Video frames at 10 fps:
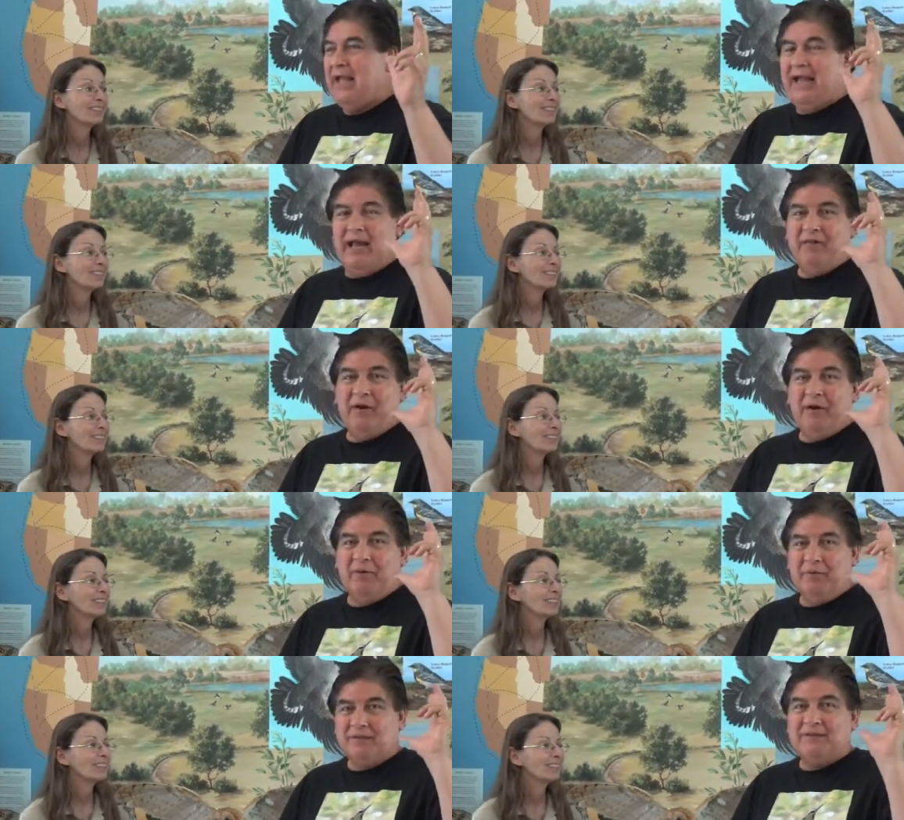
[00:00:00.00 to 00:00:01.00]
Speaker 1: and
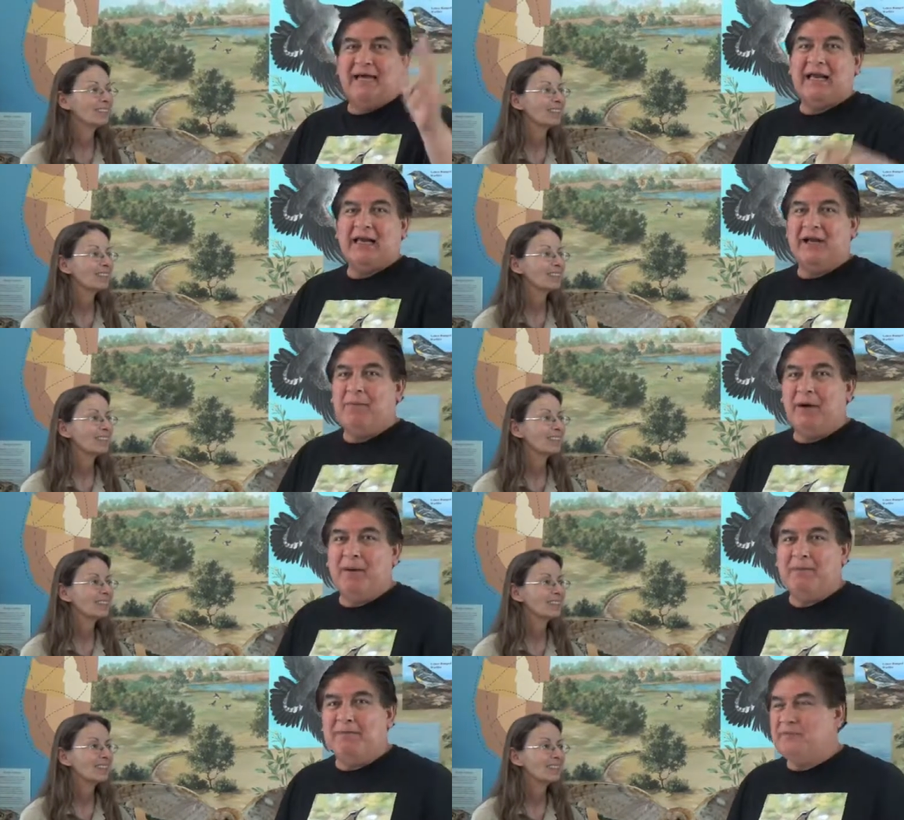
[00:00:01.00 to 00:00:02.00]
they're saddling them
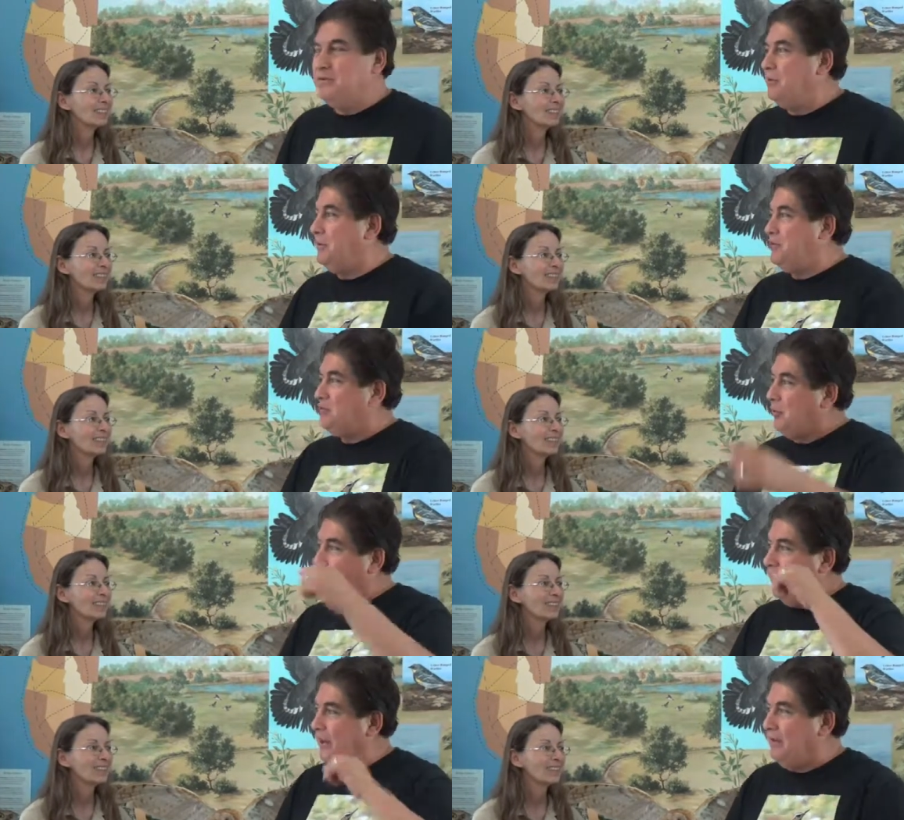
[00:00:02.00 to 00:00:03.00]
up to
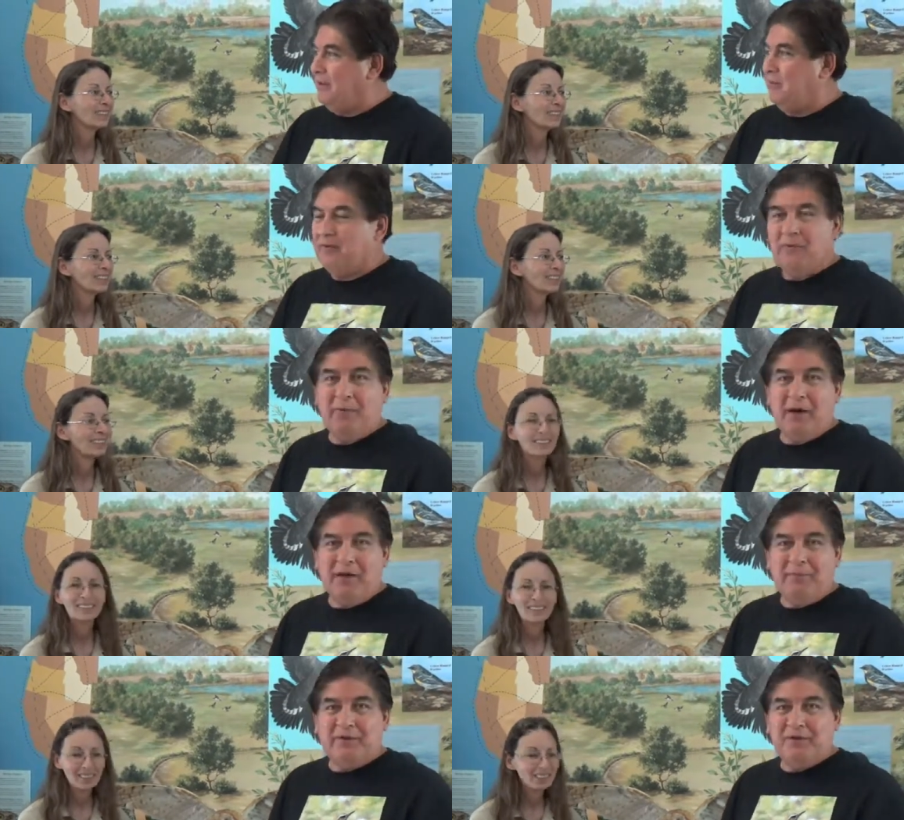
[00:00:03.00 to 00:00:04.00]
enjoy the river
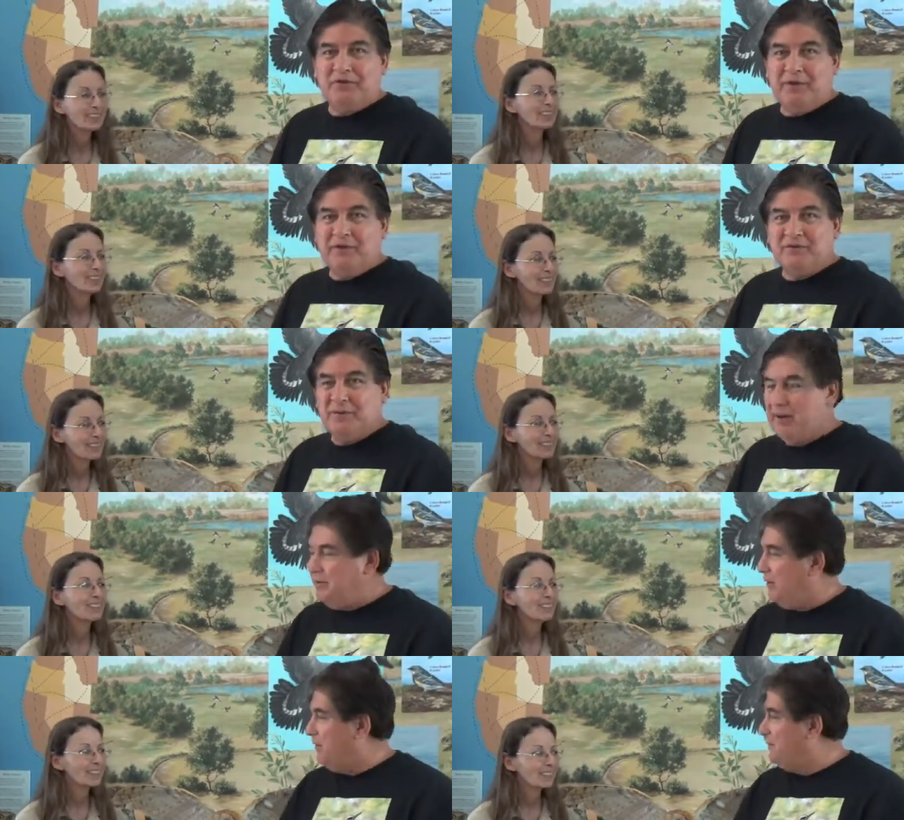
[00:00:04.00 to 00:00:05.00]
bottom and the trails
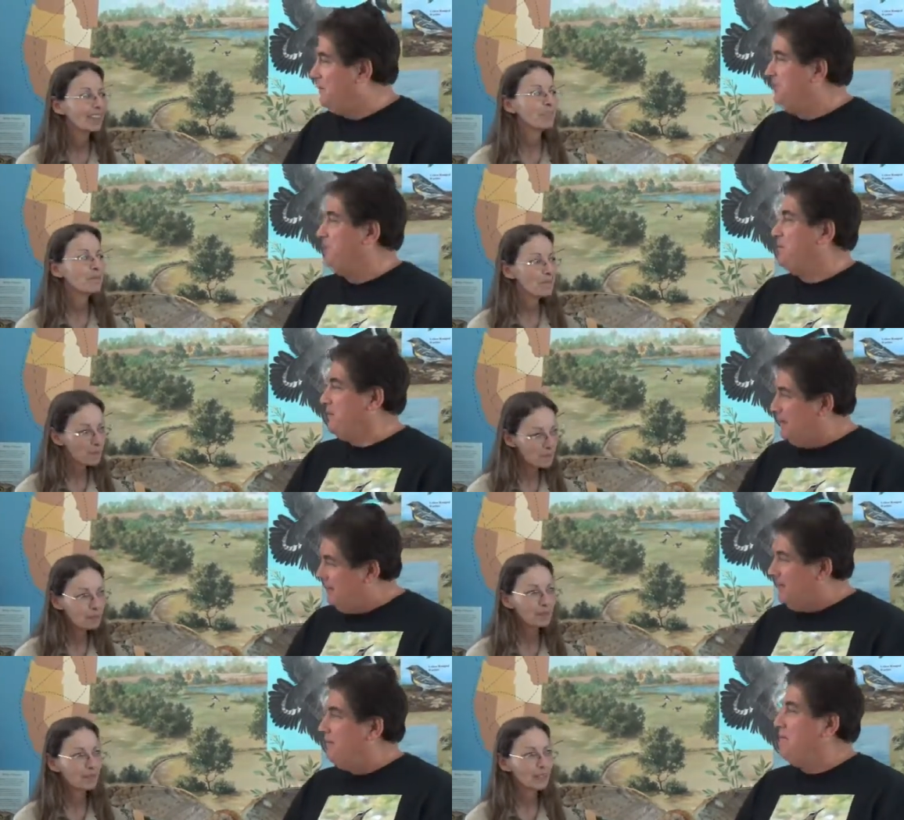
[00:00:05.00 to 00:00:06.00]
around here. Yeah.
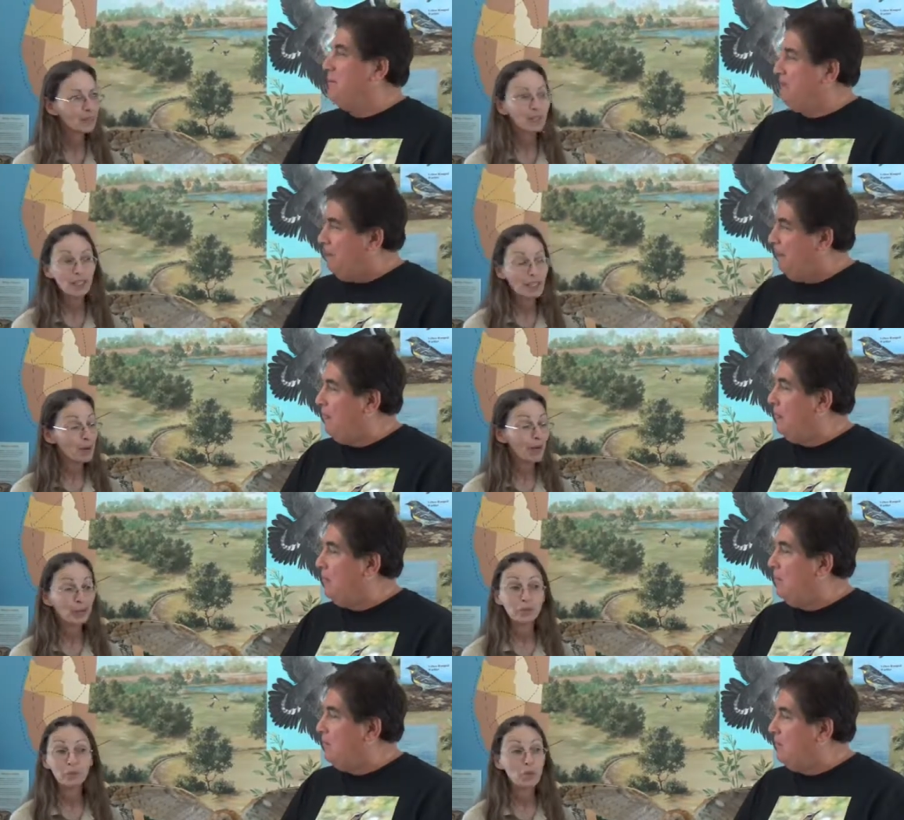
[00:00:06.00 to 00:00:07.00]
Speaker 2: Yeah. Come out
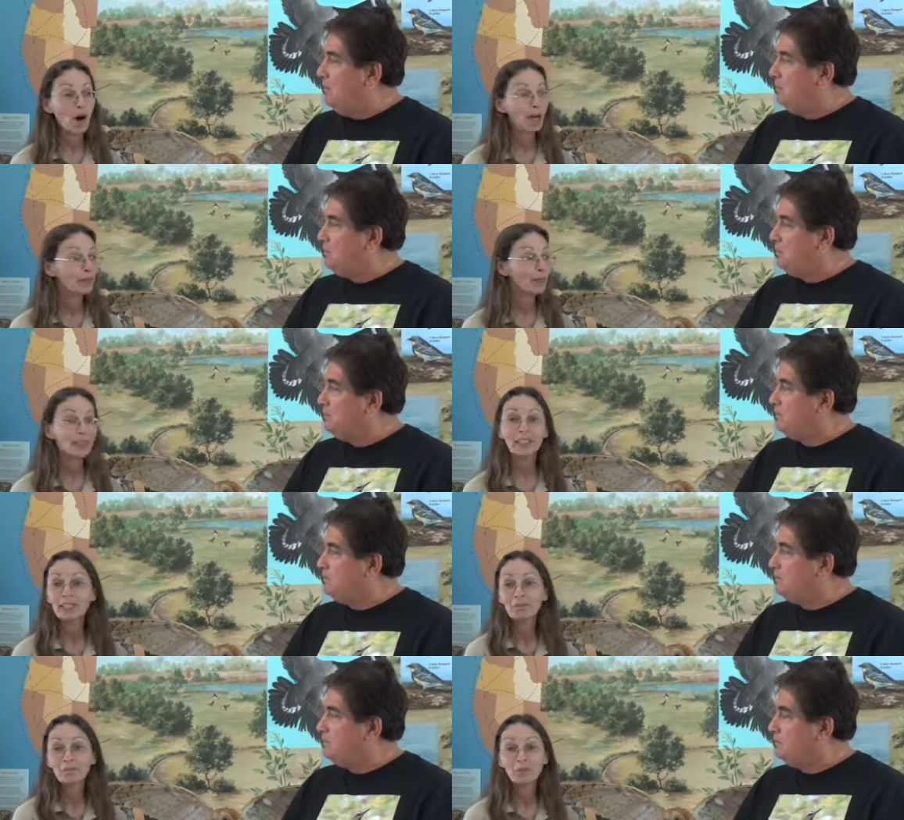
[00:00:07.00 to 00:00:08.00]
and walk,
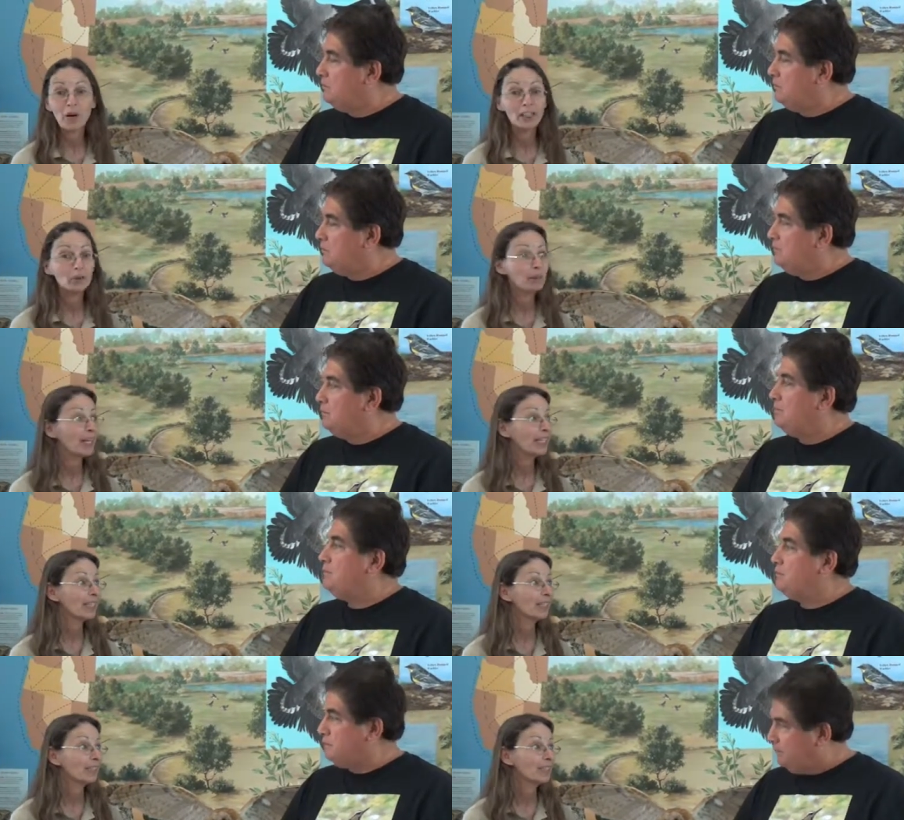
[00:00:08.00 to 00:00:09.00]
picnic, ride your
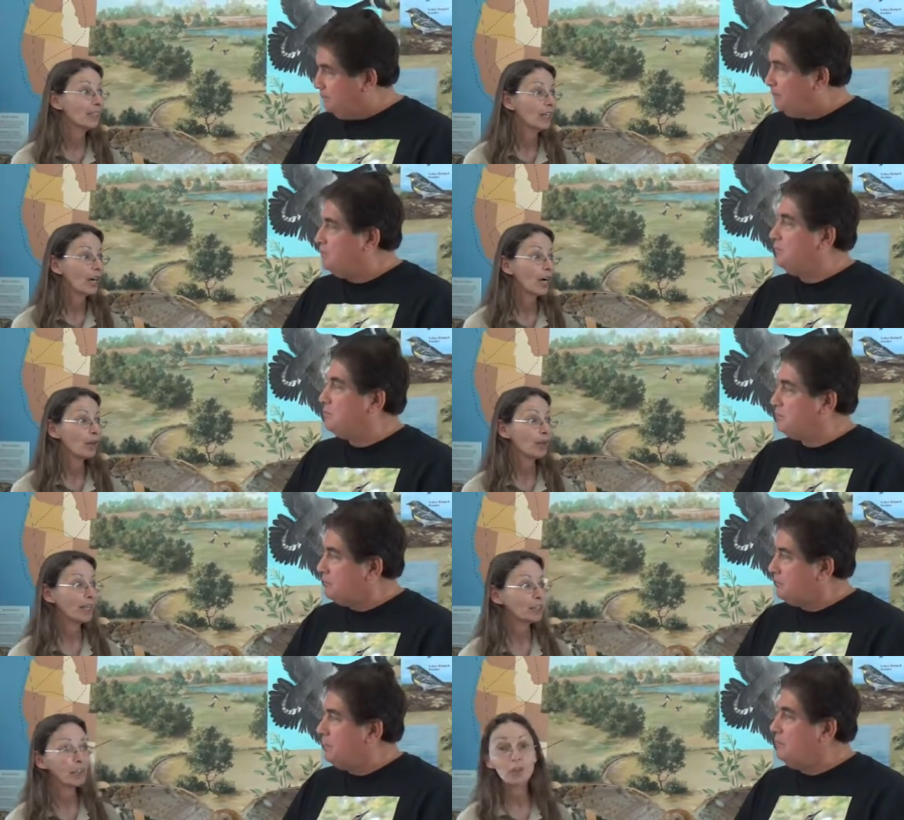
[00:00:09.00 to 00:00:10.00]
bike. Uh, the
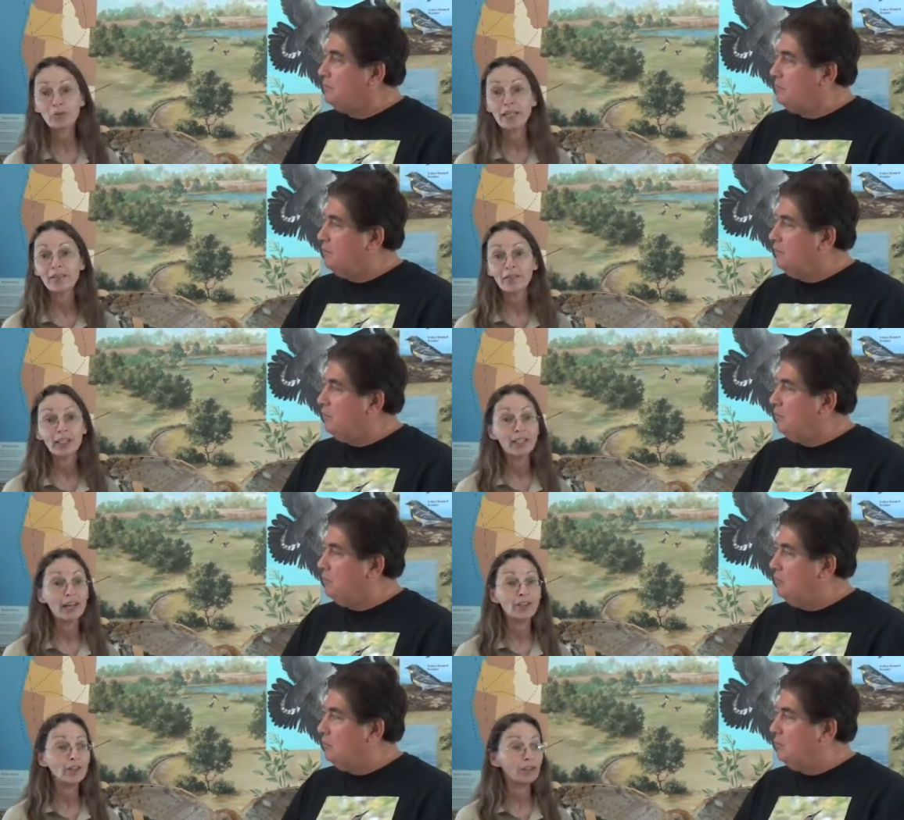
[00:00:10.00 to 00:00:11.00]
bike trails made it very
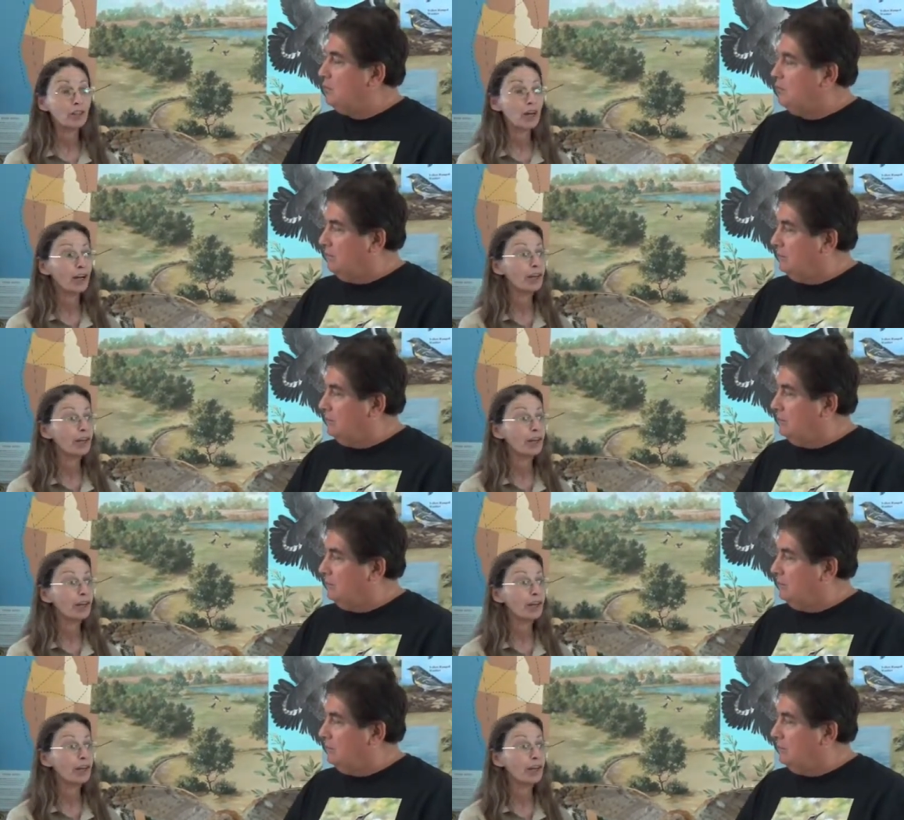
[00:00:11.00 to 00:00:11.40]
nice and uh,